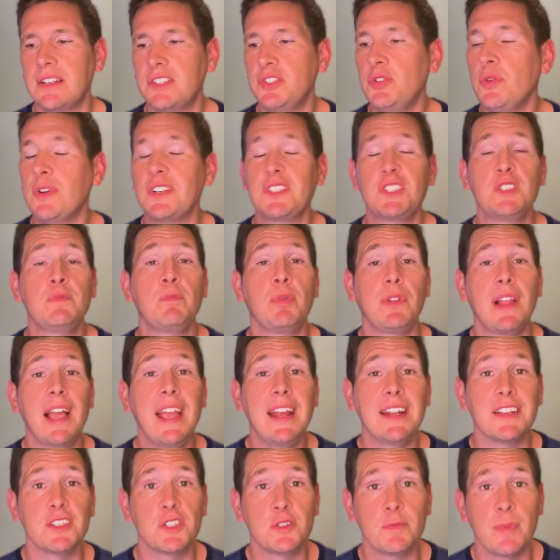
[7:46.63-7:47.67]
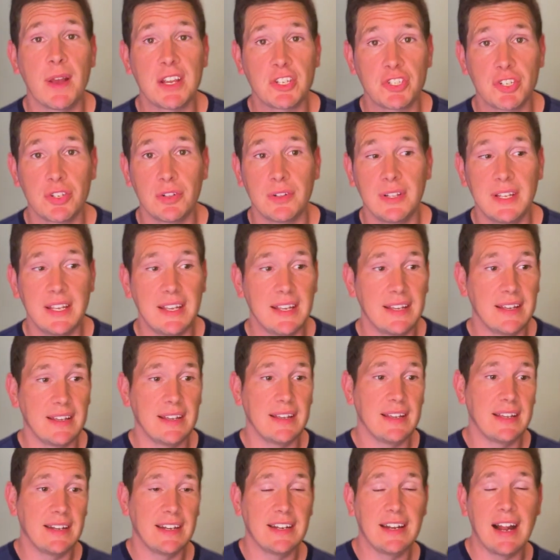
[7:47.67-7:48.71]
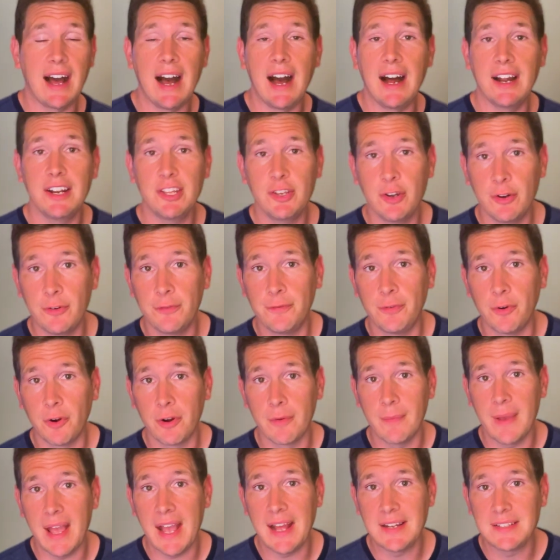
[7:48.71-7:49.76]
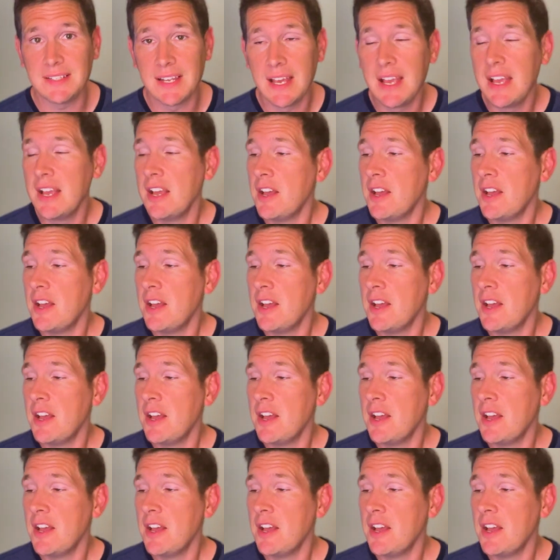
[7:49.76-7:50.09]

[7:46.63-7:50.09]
to explain, especially in an audio format.